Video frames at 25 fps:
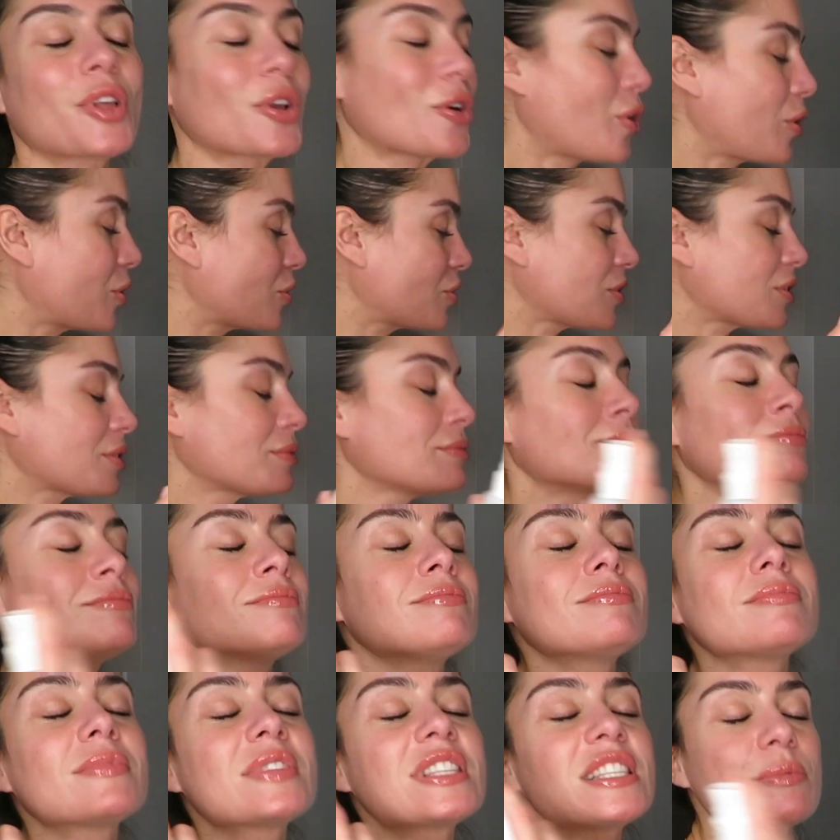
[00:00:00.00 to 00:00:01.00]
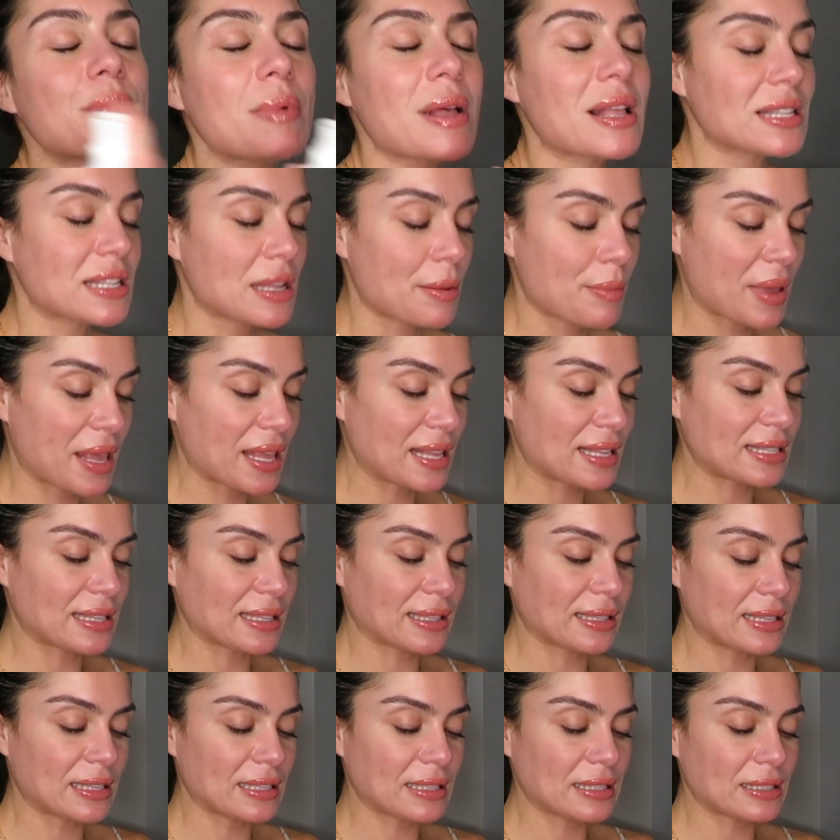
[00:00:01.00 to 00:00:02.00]
Gorgeous. It smells
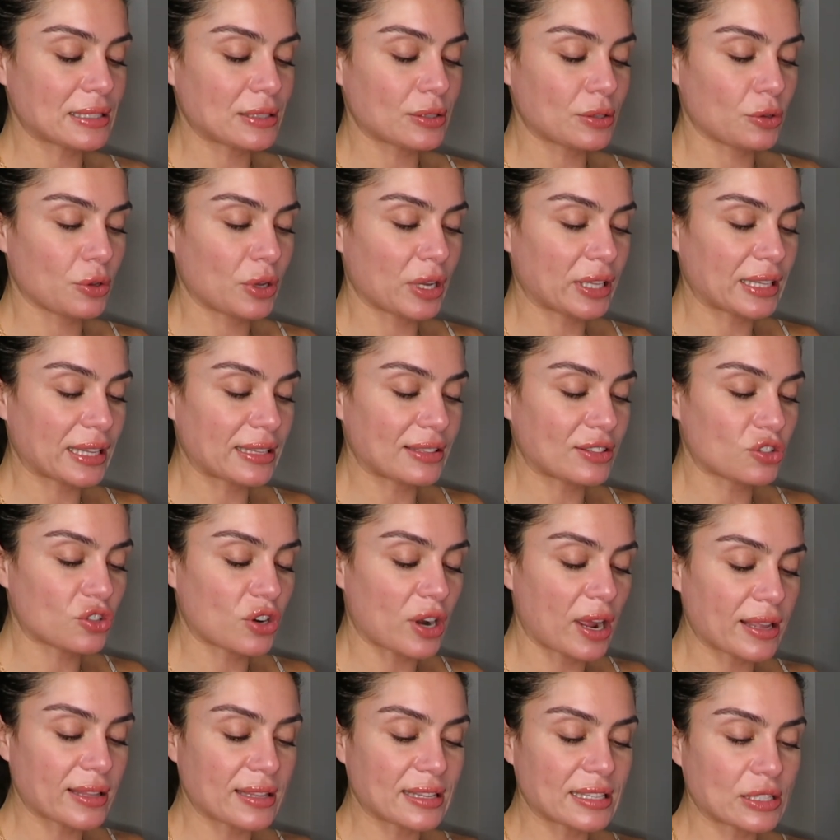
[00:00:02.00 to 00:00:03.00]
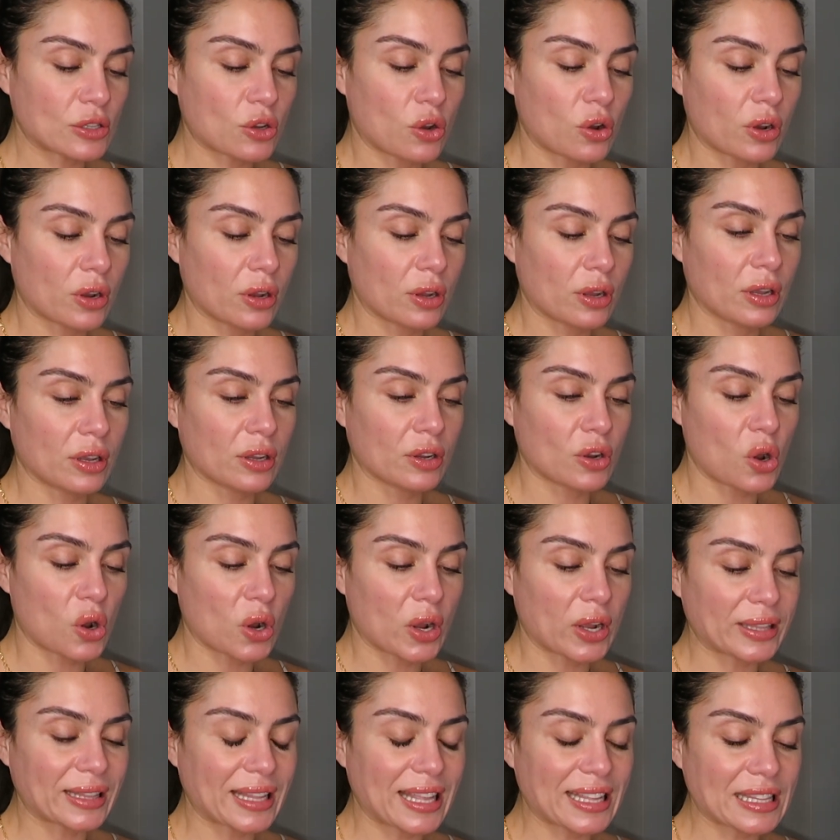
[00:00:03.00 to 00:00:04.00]
amazing. This, you gotta try this
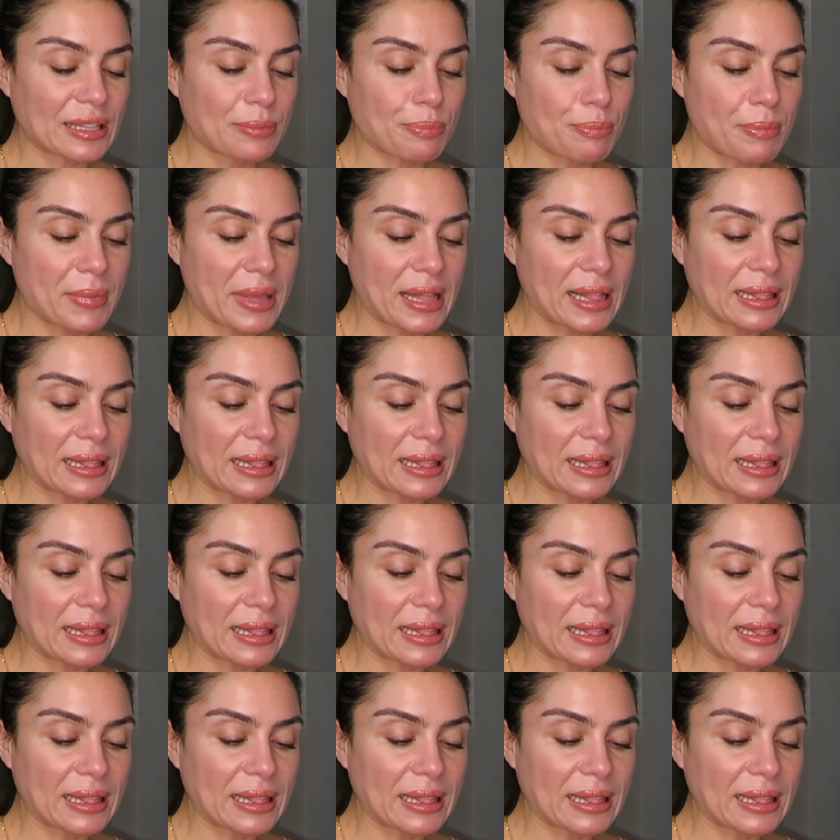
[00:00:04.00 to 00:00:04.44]
coconut